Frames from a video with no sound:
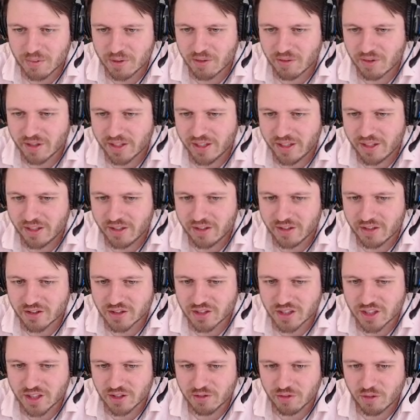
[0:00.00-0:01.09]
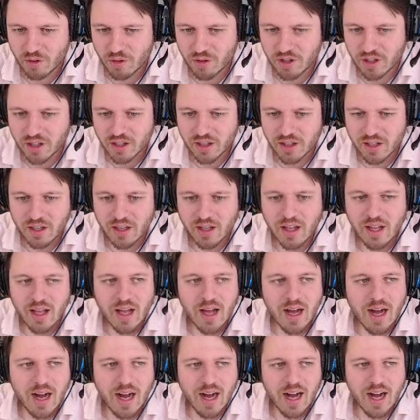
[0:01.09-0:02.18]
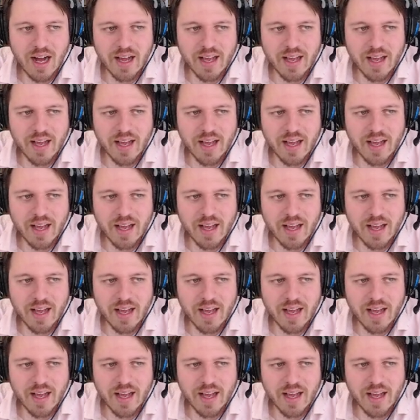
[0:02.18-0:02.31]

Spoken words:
it right here. Here's a D4.